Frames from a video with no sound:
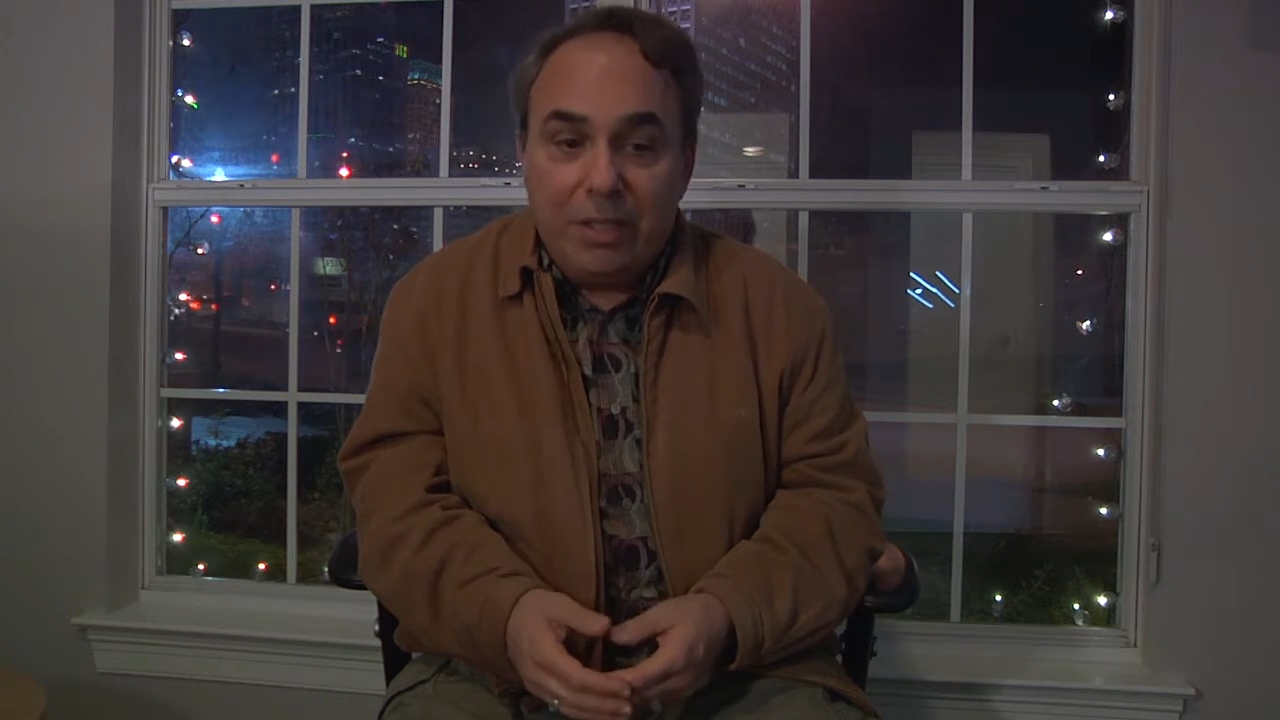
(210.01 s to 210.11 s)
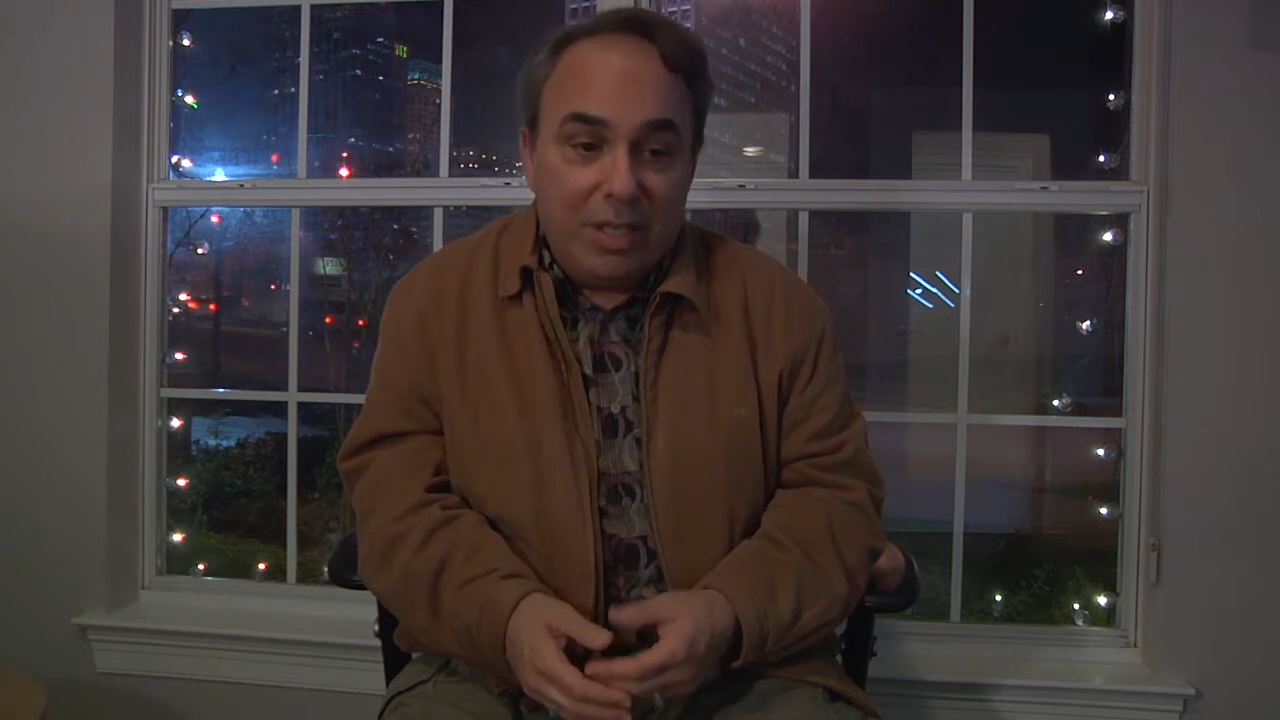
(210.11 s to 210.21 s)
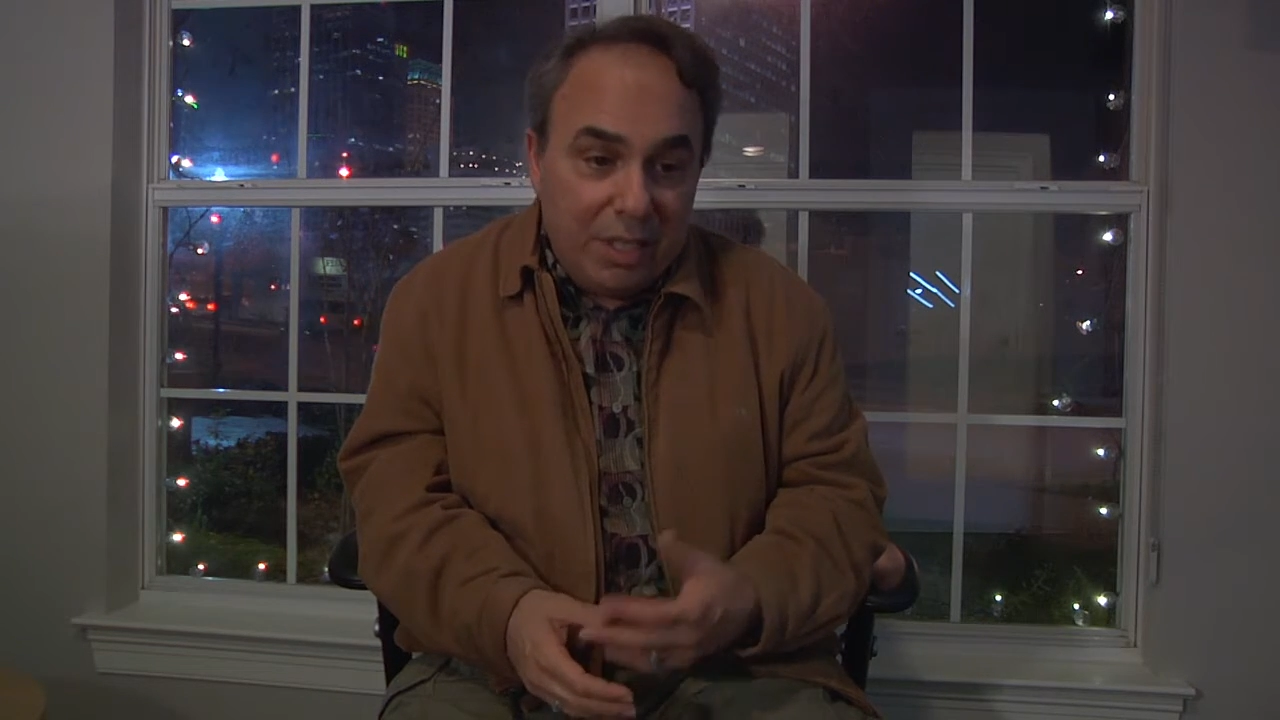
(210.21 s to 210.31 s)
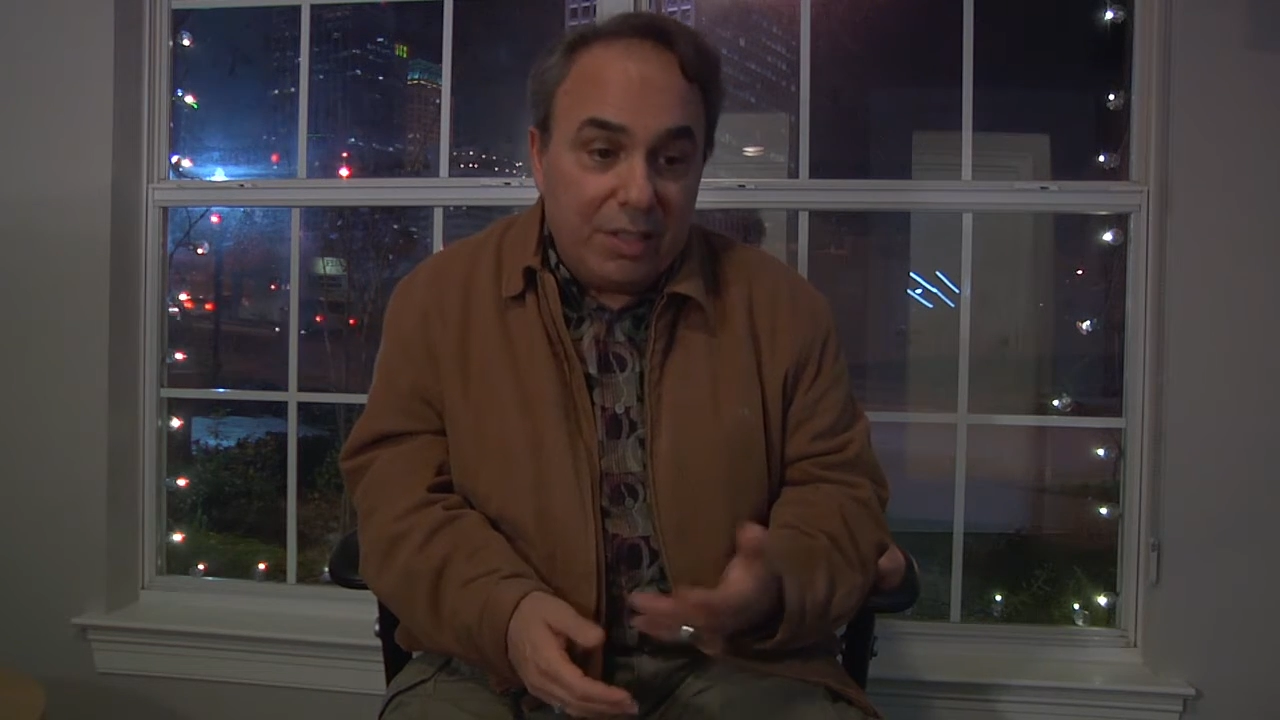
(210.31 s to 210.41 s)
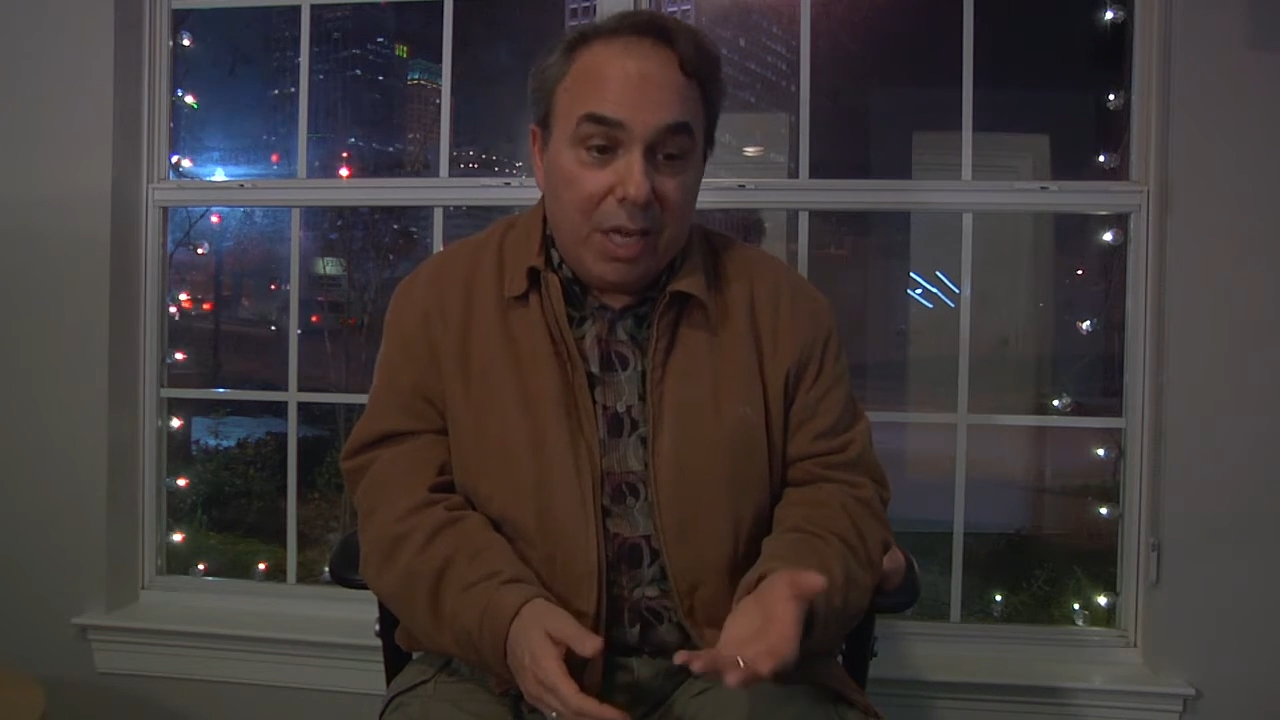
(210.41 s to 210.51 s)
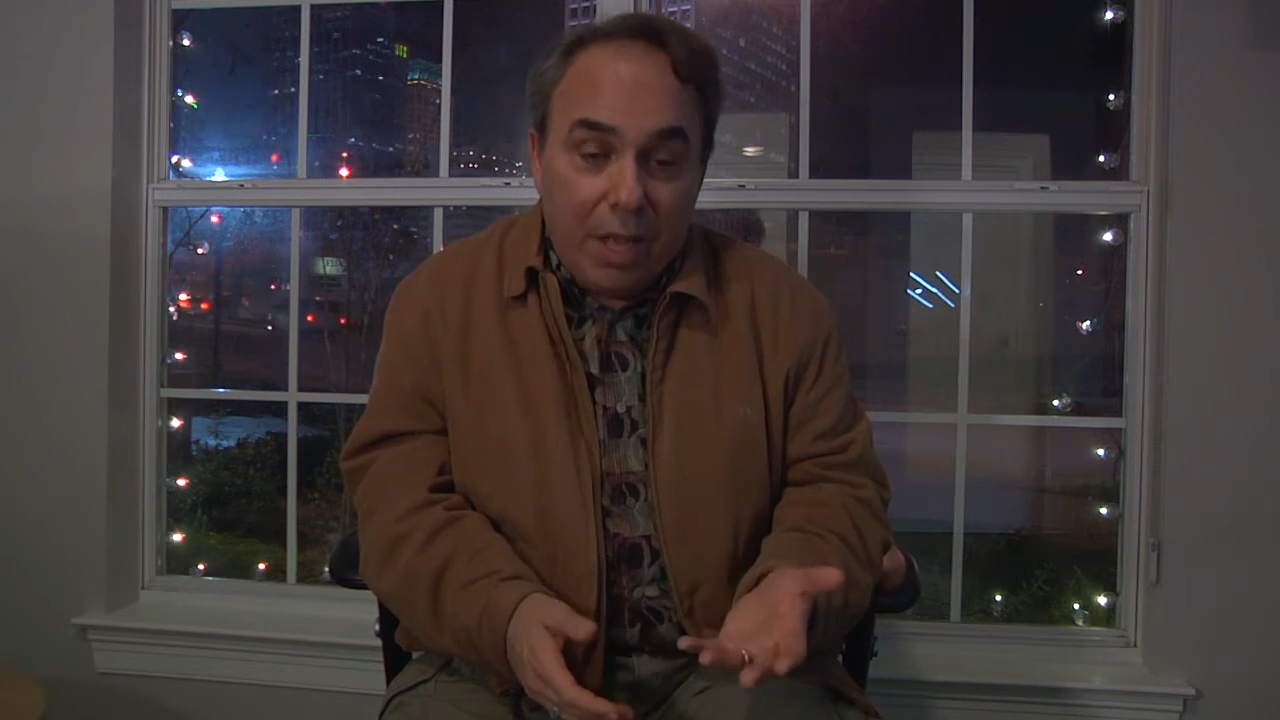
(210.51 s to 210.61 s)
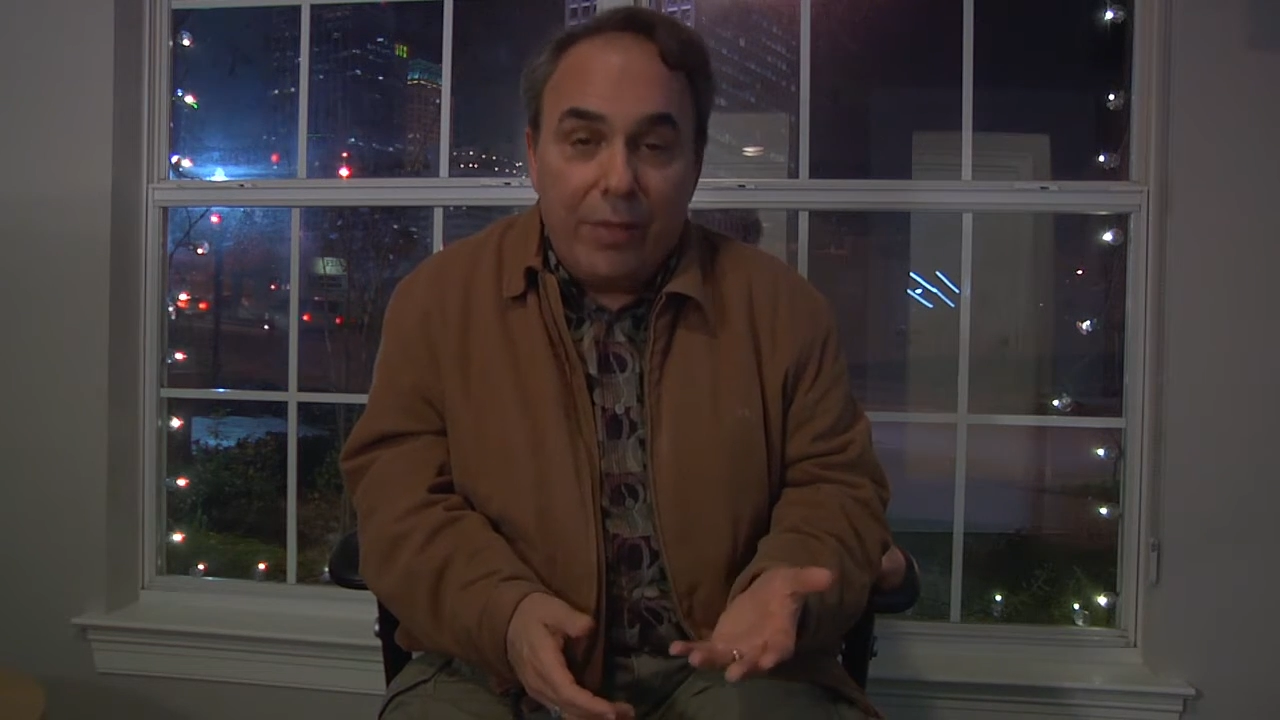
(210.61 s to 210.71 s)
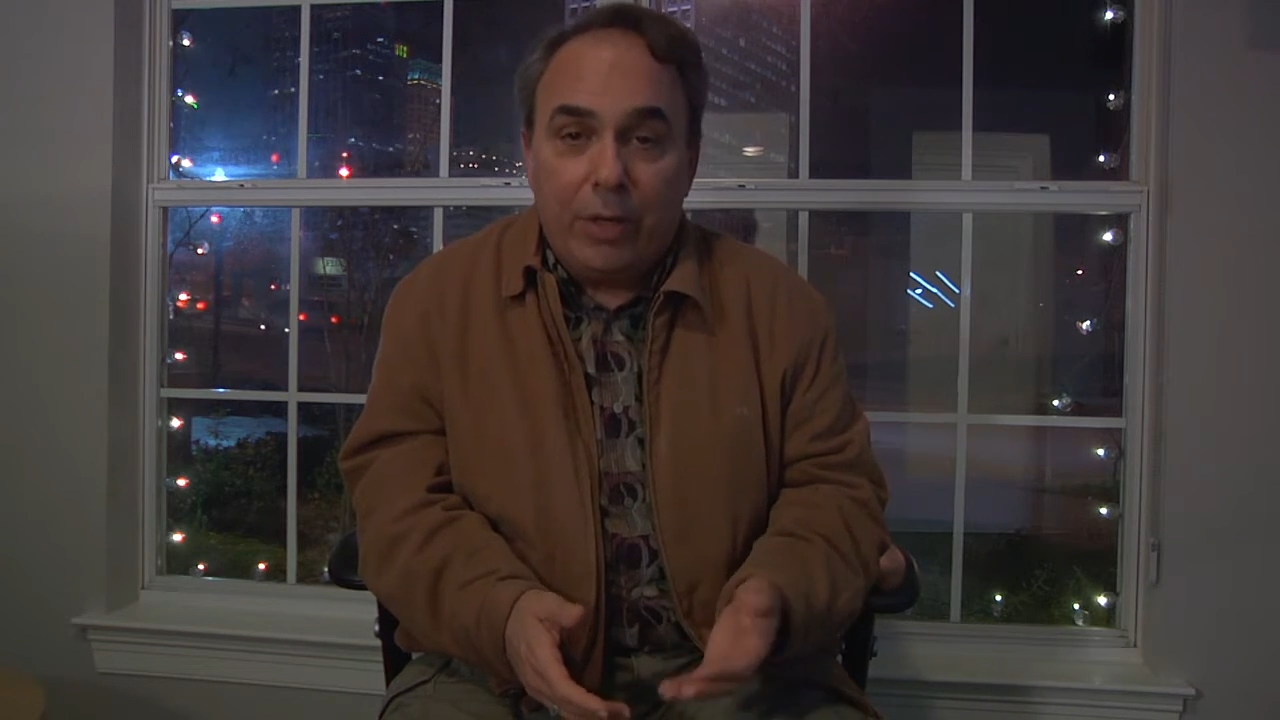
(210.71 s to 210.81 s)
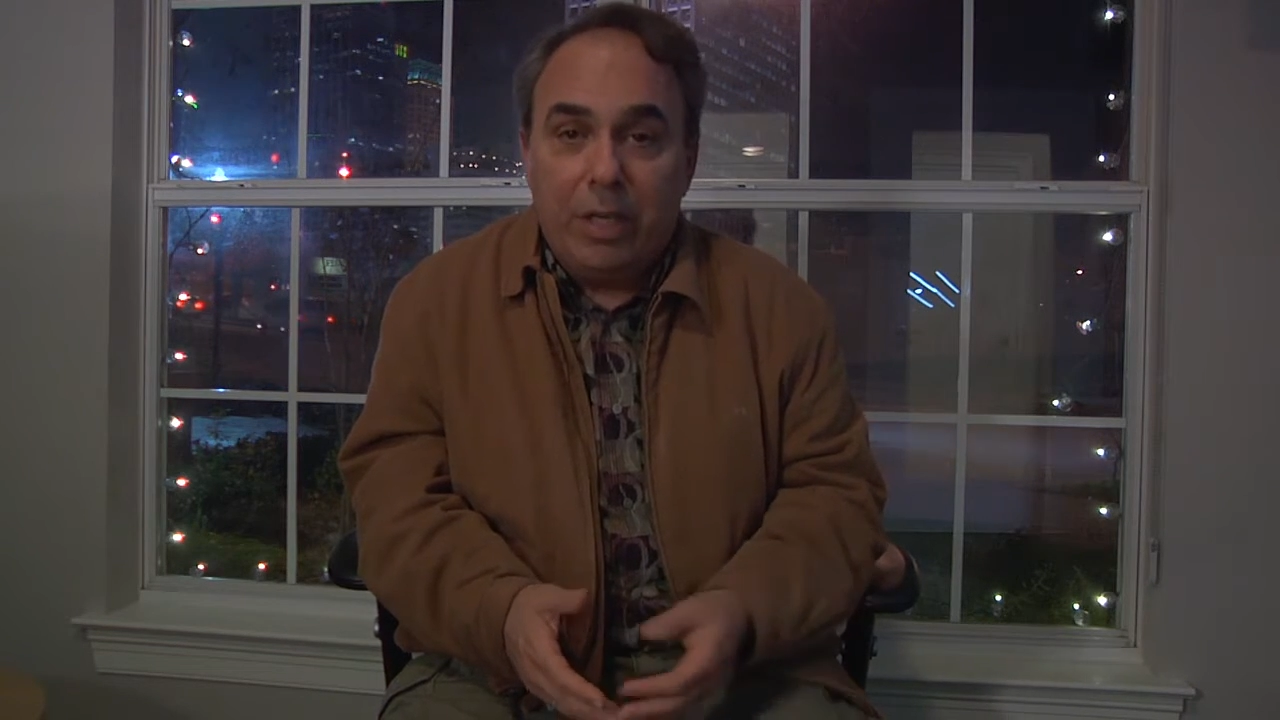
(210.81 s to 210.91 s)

to this other